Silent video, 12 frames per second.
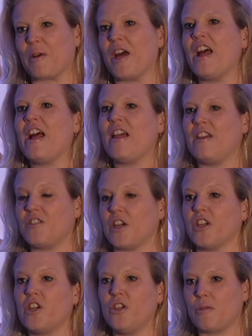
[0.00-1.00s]
but they've done
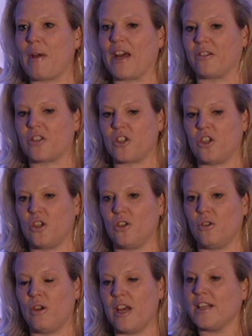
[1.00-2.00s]
a huge amount to